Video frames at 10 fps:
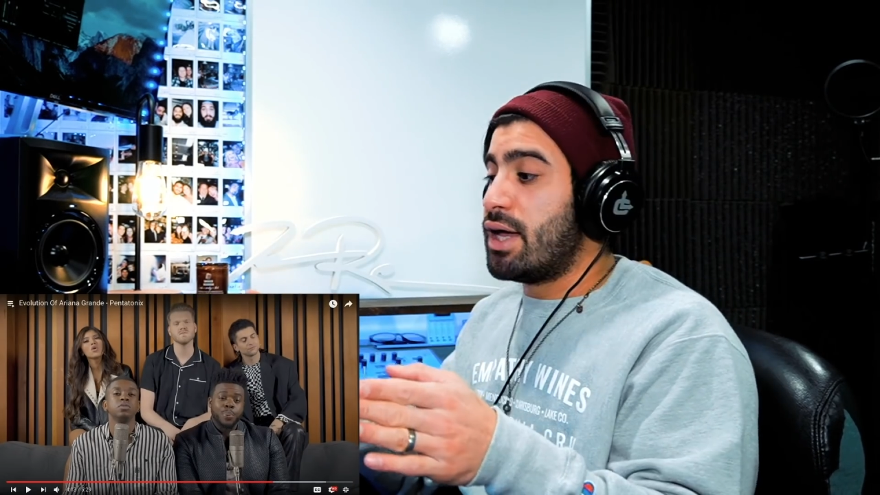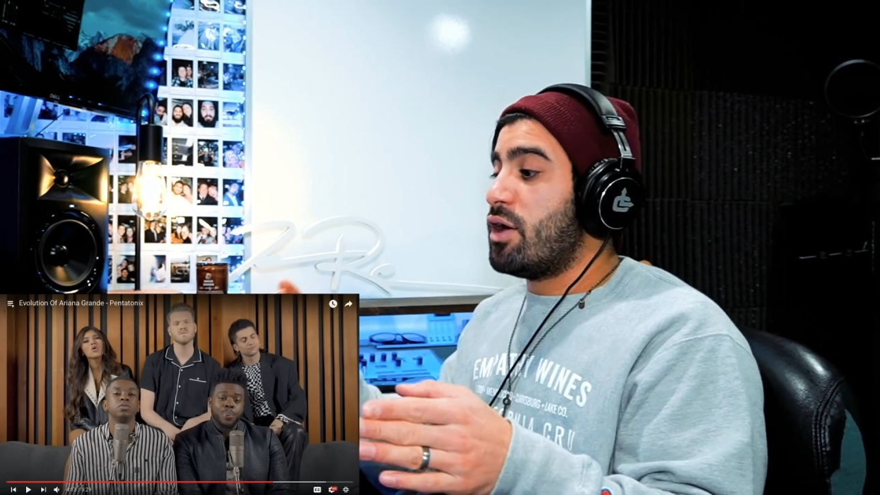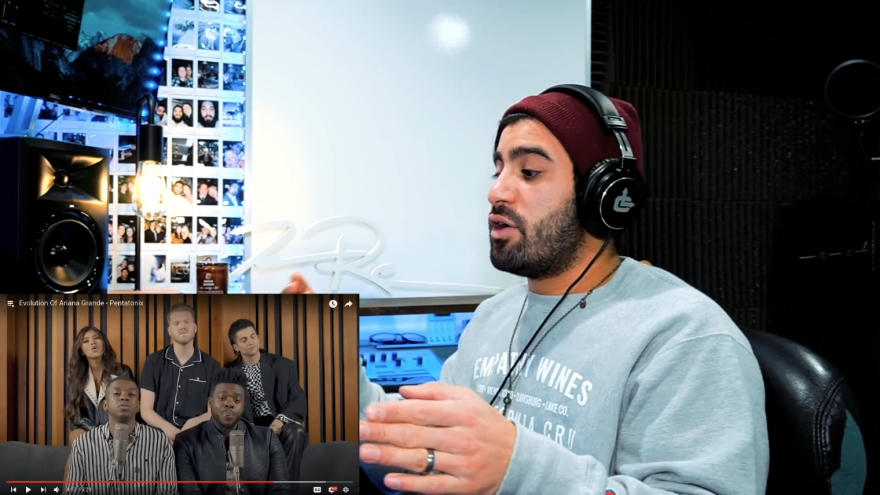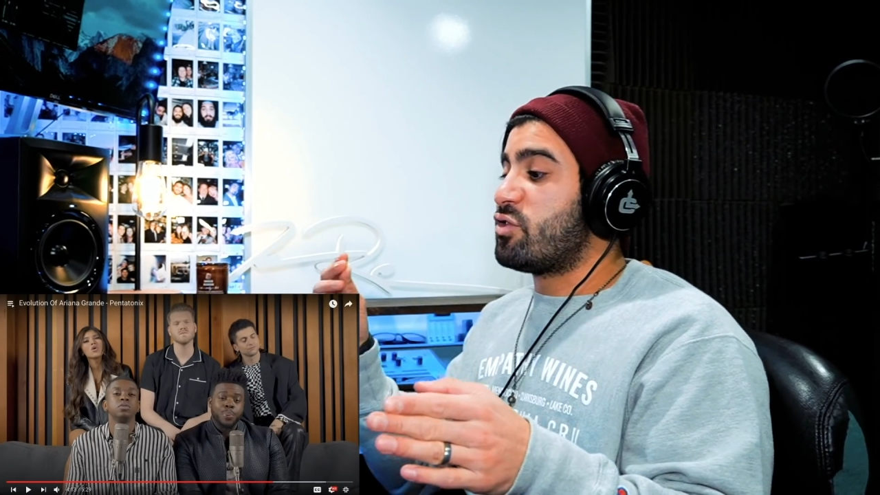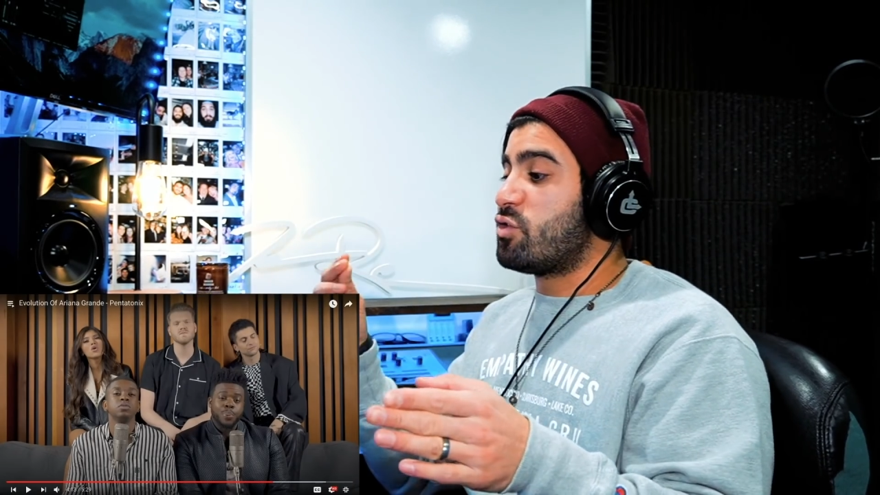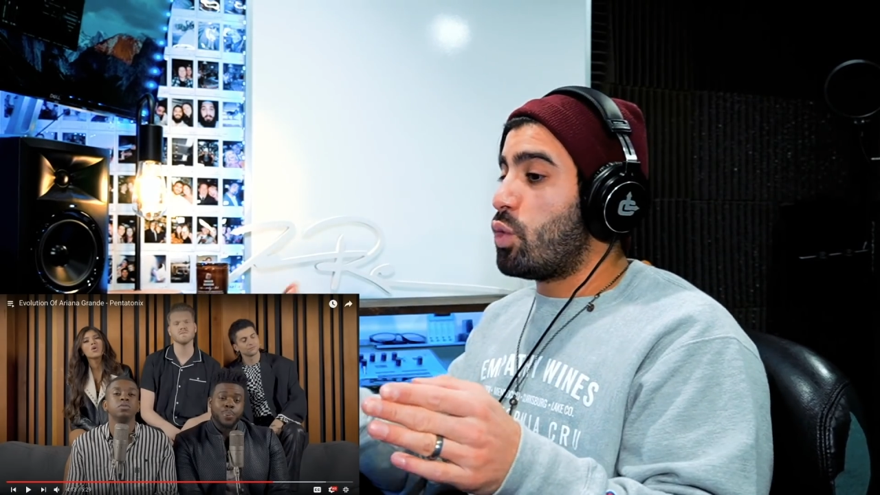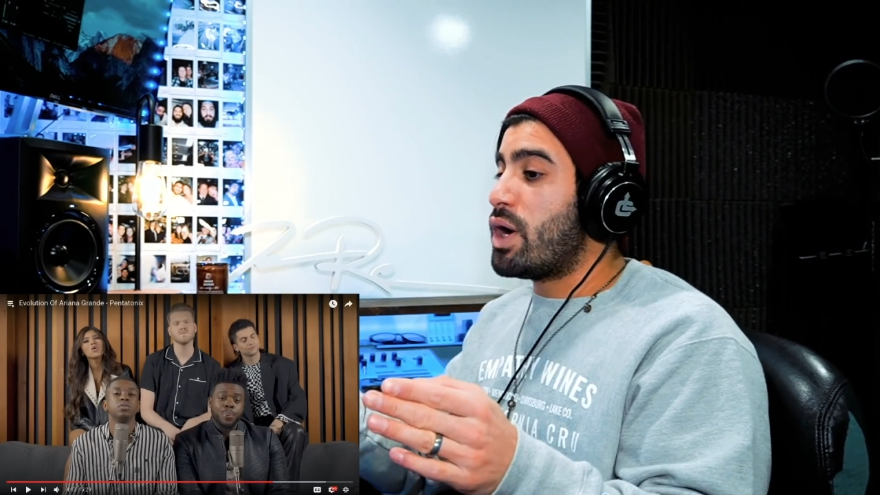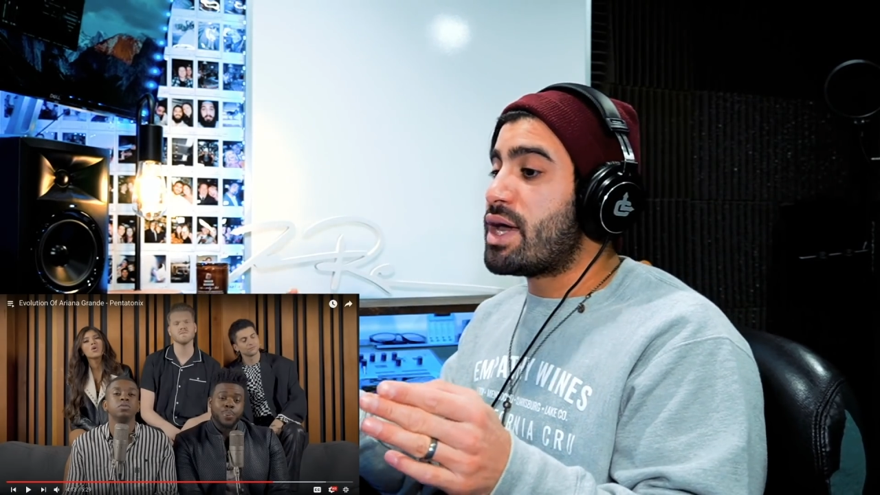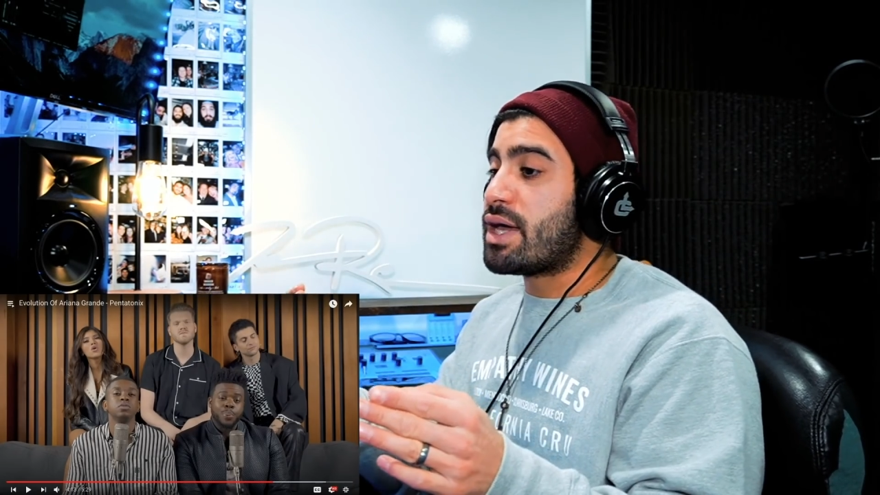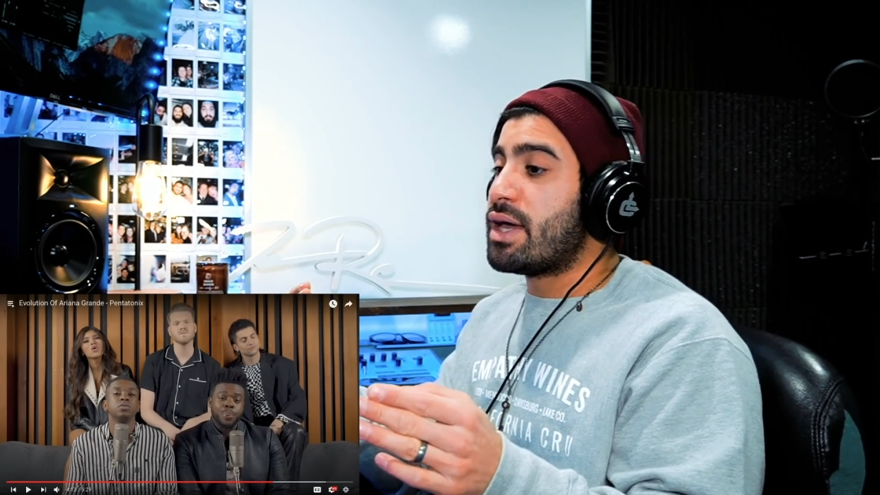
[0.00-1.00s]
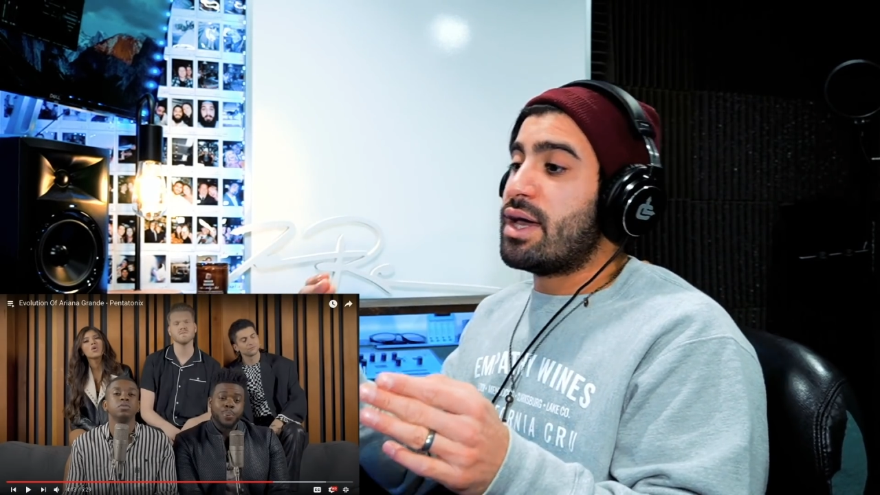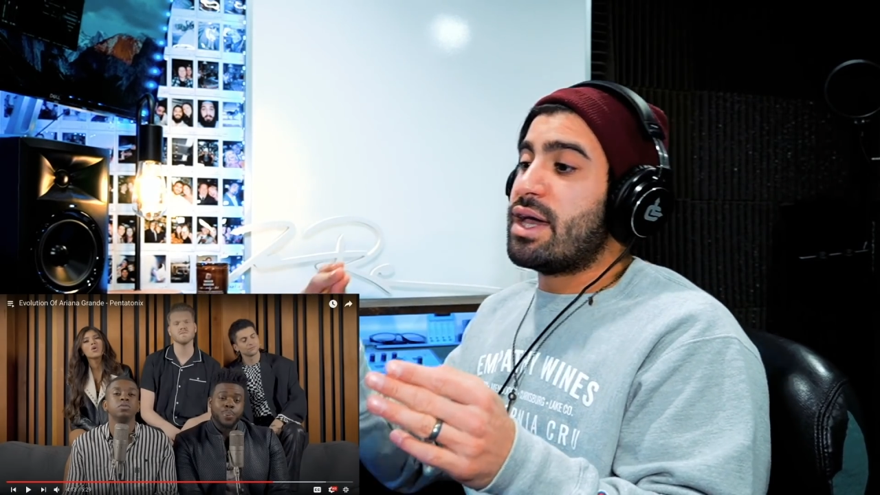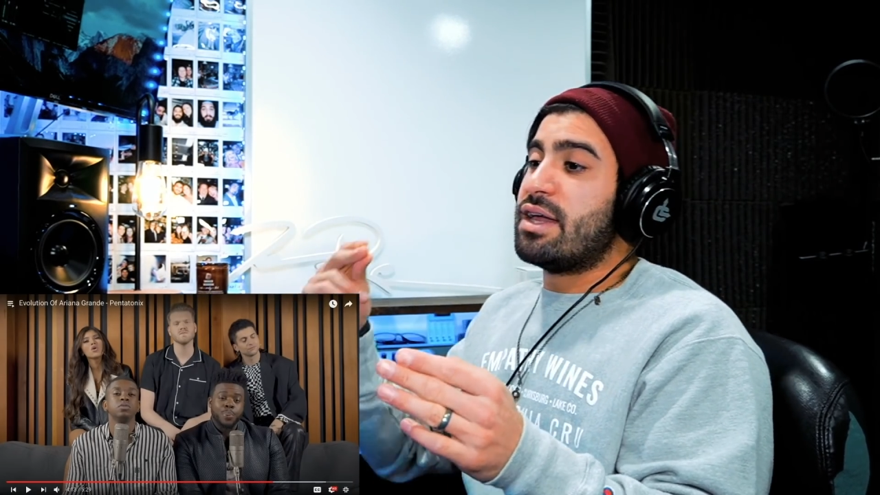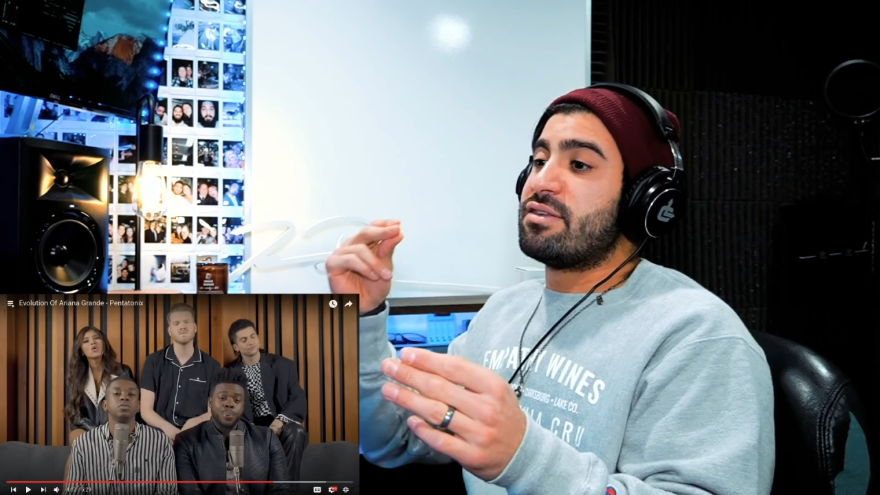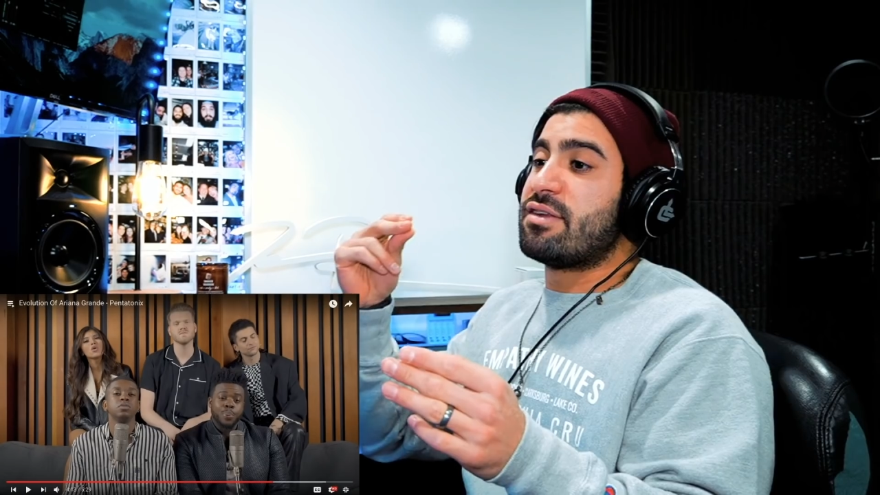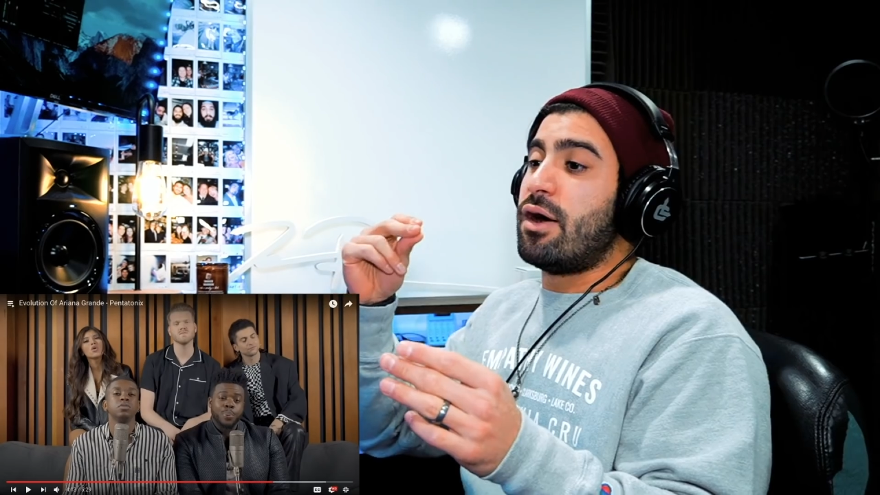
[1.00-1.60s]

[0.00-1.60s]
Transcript: Swing is,